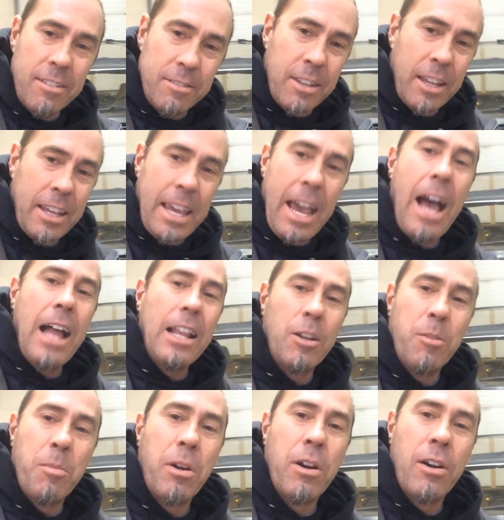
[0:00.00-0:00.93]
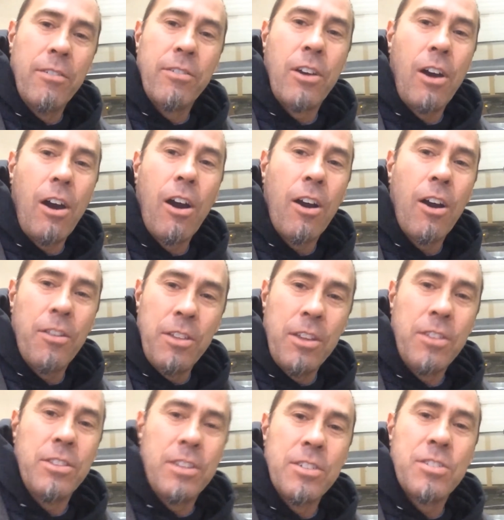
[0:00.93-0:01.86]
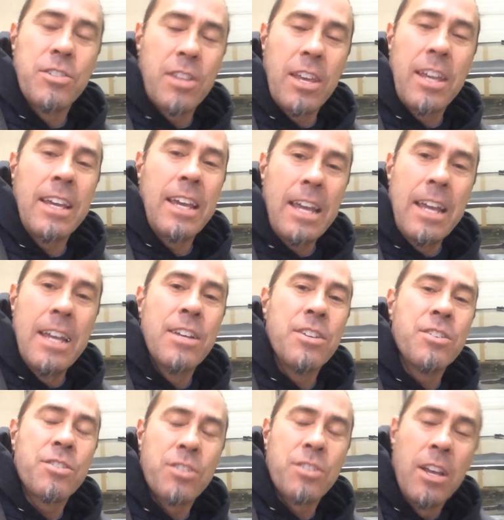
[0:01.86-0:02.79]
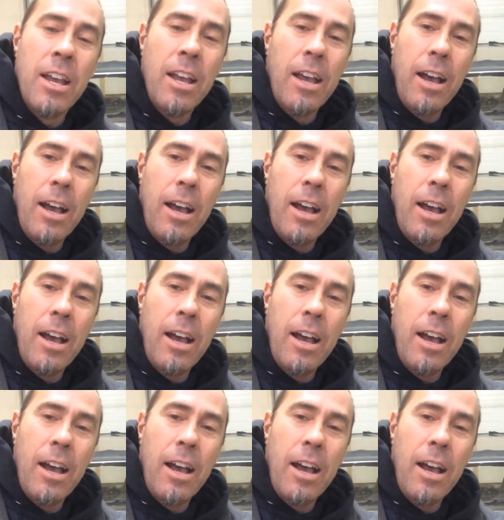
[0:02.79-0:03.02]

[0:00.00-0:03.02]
the caliber of car that this thing is.